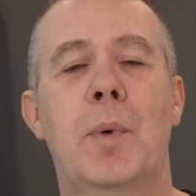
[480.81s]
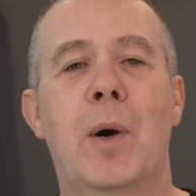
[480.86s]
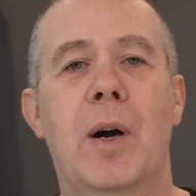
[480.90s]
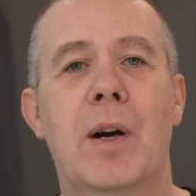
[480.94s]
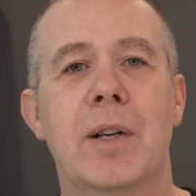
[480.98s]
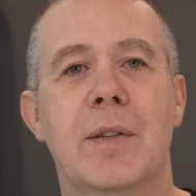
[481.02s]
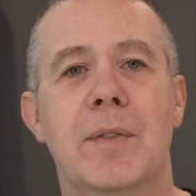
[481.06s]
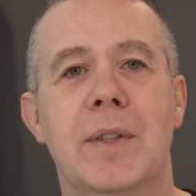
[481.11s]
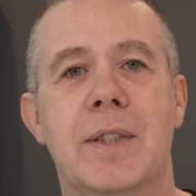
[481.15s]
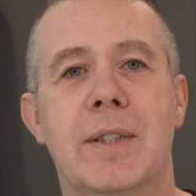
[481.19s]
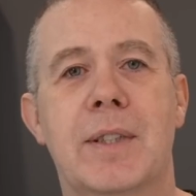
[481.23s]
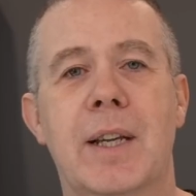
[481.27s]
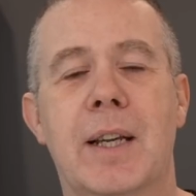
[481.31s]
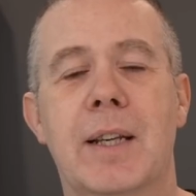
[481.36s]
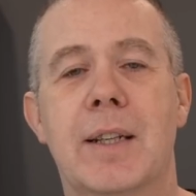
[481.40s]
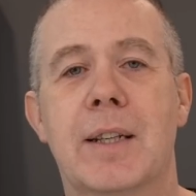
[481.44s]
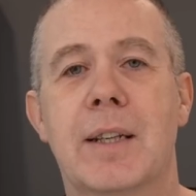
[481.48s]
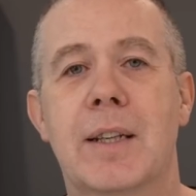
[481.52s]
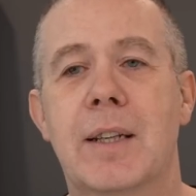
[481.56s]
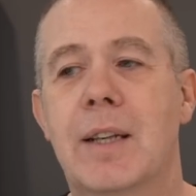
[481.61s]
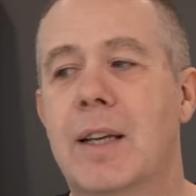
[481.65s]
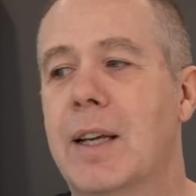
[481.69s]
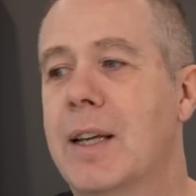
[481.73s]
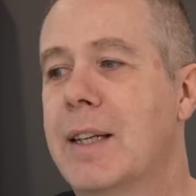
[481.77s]
part of this done.
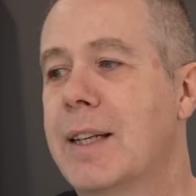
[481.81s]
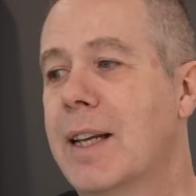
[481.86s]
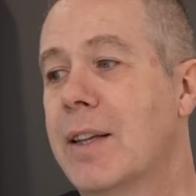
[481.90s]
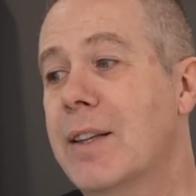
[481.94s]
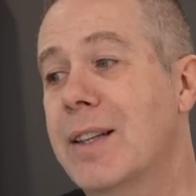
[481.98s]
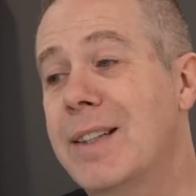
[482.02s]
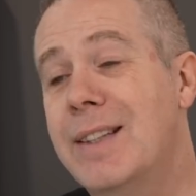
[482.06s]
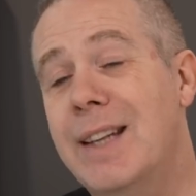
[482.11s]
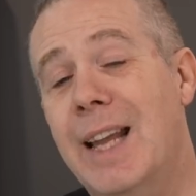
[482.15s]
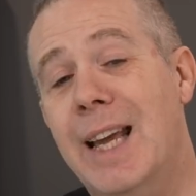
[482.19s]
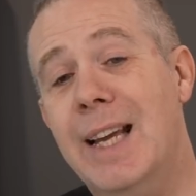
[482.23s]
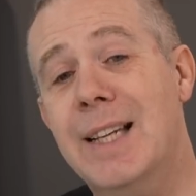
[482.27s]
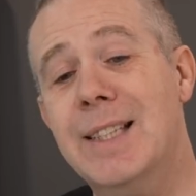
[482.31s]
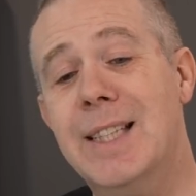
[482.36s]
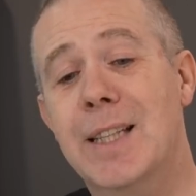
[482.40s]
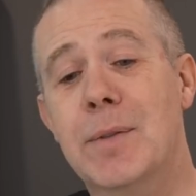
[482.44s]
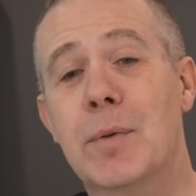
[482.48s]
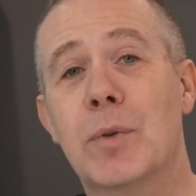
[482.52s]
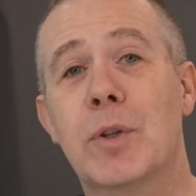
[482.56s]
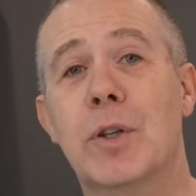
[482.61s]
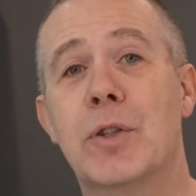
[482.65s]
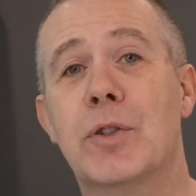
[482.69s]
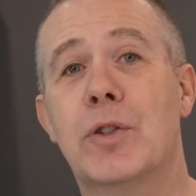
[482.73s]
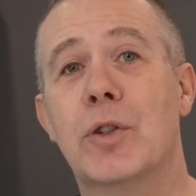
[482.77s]
Now, the next thing we
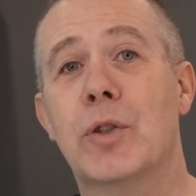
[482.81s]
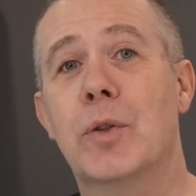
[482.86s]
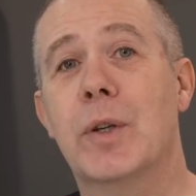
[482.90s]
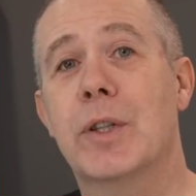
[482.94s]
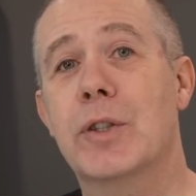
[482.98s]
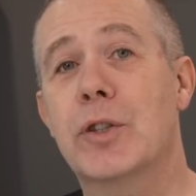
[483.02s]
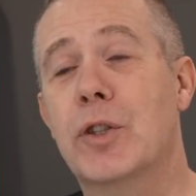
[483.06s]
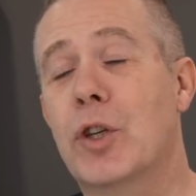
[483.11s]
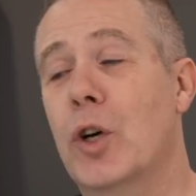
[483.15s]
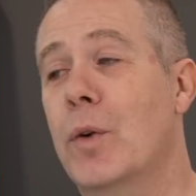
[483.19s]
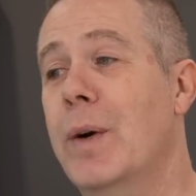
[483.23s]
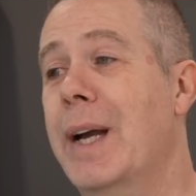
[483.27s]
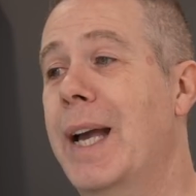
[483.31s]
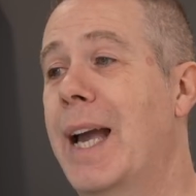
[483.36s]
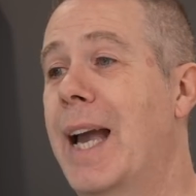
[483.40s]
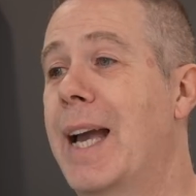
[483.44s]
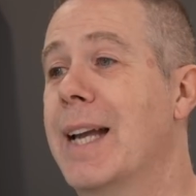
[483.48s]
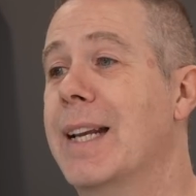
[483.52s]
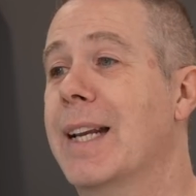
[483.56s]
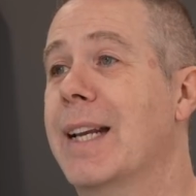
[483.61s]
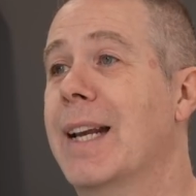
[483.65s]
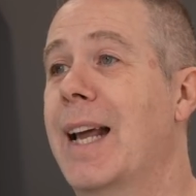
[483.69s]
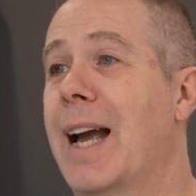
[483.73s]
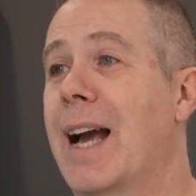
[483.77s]
want to do is go
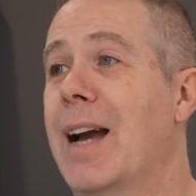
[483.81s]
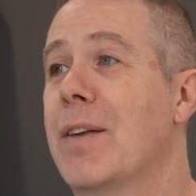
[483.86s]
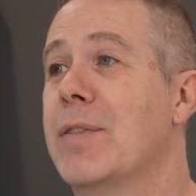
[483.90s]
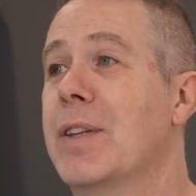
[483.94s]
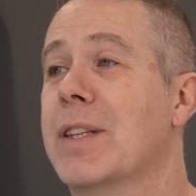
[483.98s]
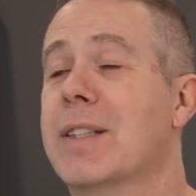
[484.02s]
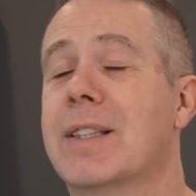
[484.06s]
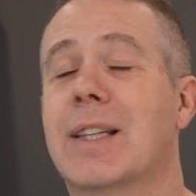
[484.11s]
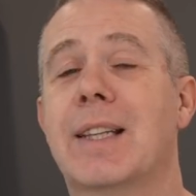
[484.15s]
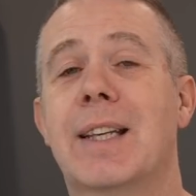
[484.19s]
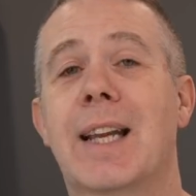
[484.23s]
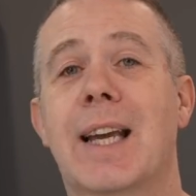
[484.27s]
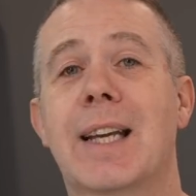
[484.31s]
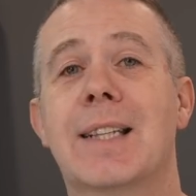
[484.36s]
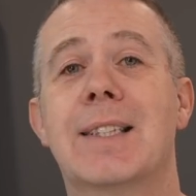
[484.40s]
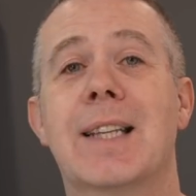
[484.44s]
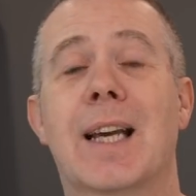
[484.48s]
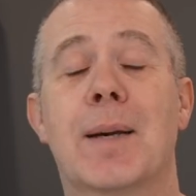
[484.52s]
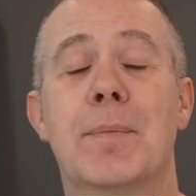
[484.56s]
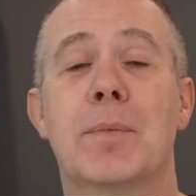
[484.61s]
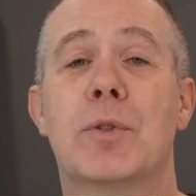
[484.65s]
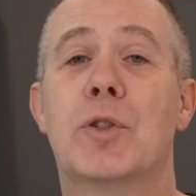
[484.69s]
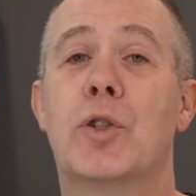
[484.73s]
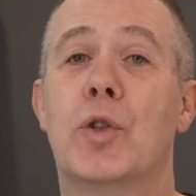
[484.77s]
ahead and have this connect
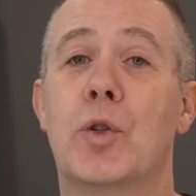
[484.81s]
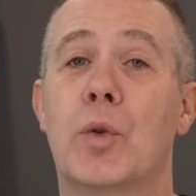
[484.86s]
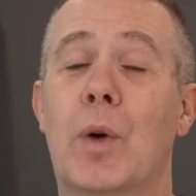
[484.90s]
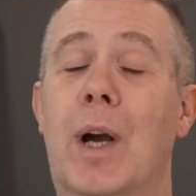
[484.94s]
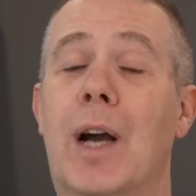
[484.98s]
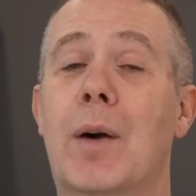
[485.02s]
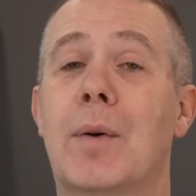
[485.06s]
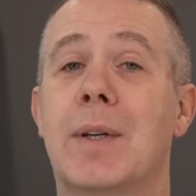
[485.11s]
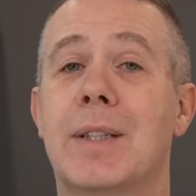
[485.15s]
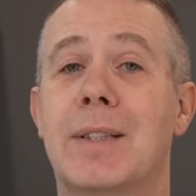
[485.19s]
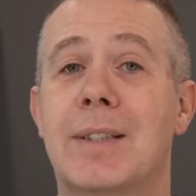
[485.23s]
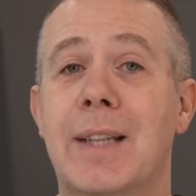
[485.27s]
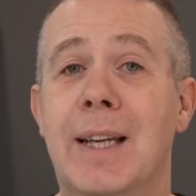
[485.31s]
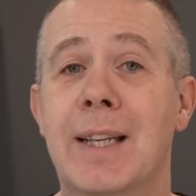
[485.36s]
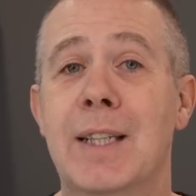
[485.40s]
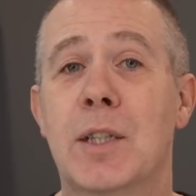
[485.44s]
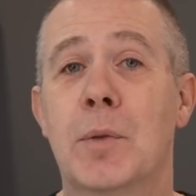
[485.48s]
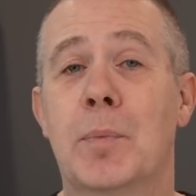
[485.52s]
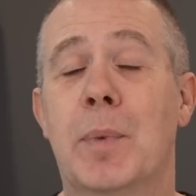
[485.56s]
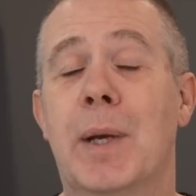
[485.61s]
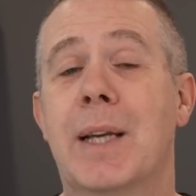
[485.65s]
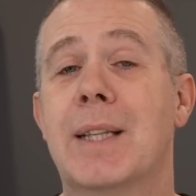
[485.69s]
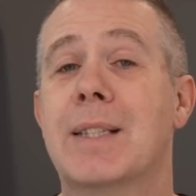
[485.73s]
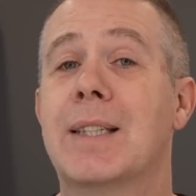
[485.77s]
up to our
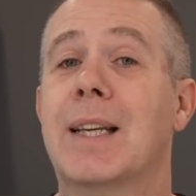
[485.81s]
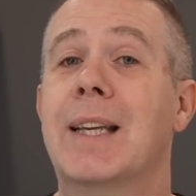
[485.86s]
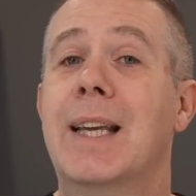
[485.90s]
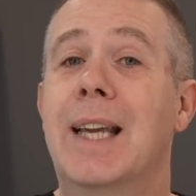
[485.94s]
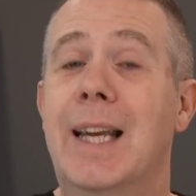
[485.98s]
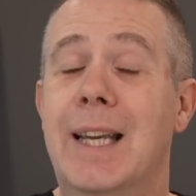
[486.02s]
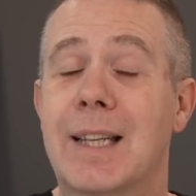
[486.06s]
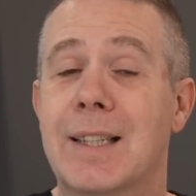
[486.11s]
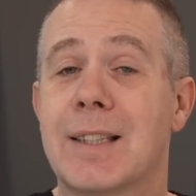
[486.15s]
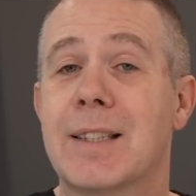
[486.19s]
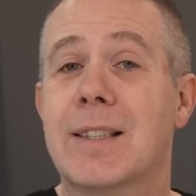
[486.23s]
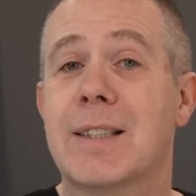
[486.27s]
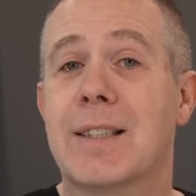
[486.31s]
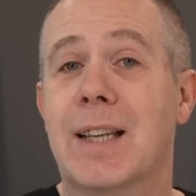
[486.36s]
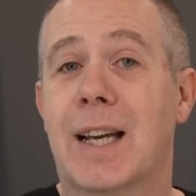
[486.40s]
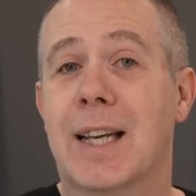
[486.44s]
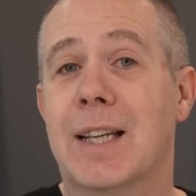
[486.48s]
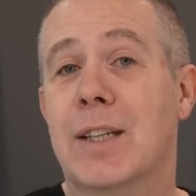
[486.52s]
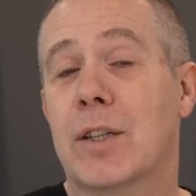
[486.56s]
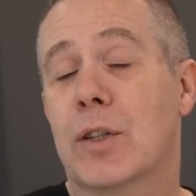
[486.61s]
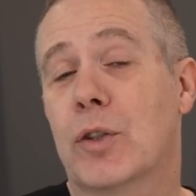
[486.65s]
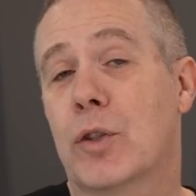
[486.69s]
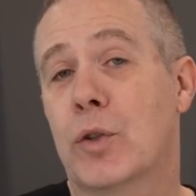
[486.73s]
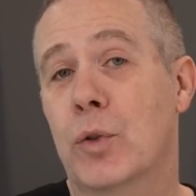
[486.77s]
database
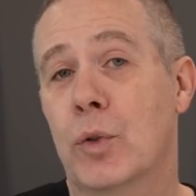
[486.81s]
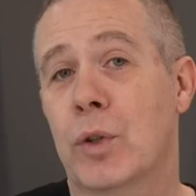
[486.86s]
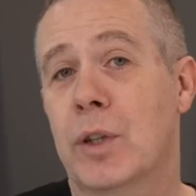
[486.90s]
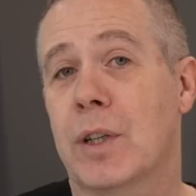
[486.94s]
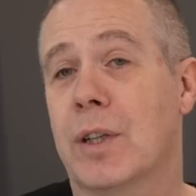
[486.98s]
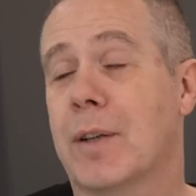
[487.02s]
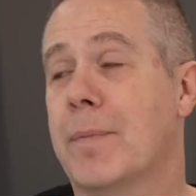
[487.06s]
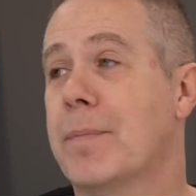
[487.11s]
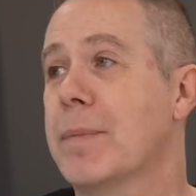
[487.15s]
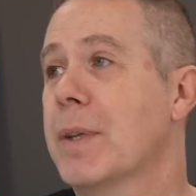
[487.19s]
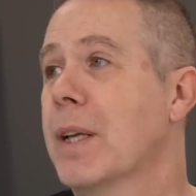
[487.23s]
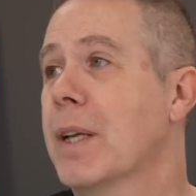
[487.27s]
inside Google.